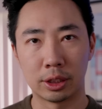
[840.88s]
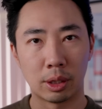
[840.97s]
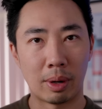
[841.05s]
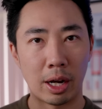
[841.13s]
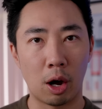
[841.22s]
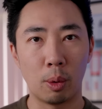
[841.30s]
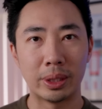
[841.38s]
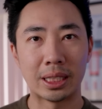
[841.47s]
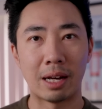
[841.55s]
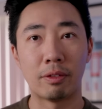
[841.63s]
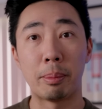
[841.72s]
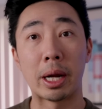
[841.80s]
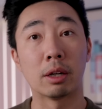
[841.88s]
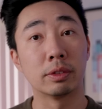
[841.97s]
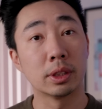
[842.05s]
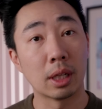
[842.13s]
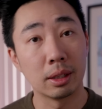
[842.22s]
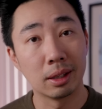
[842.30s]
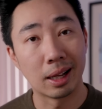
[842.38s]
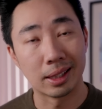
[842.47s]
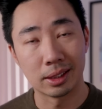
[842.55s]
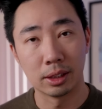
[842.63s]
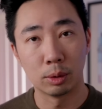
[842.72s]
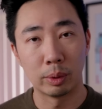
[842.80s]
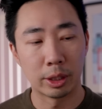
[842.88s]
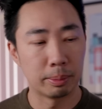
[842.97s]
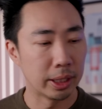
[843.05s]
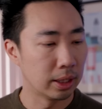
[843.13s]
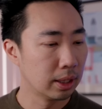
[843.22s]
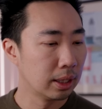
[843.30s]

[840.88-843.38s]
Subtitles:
So I always have a pair of sunglasses with me.